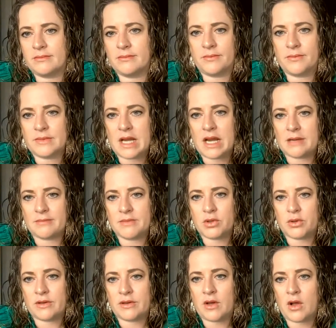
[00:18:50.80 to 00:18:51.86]
time
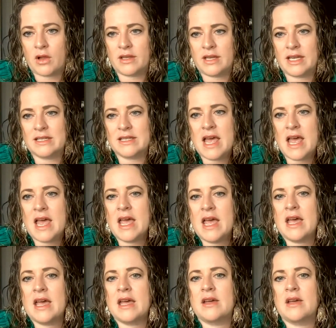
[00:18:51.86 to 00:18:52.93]
during the holidays?
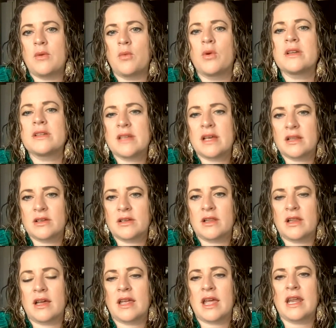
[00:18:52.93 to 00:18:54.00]
What does that look
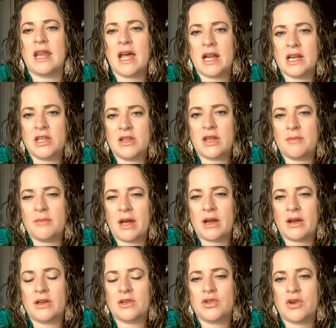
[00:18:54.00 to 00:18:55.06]
like, and how do you get back
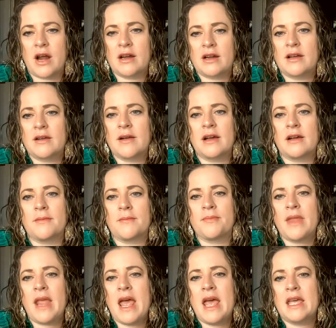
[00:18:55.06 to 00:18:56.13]
on track?
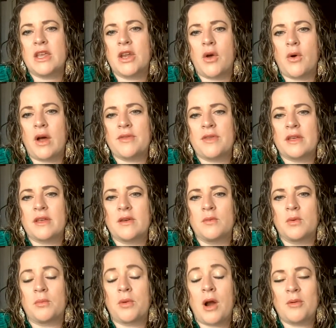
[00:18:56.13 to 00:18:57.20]
I think
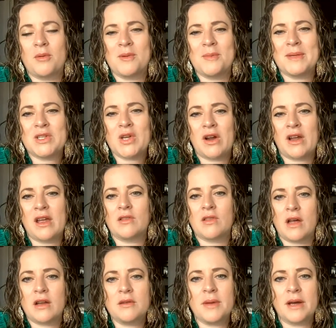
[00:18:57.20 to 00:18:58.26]
we'll probably be talking a
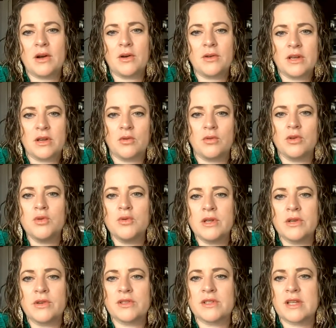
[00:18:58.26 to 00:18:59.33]
lot about, New
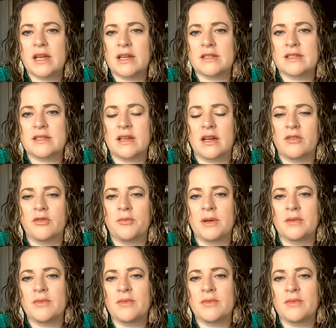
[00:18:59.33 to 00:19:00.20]
Year's kind of stuff, but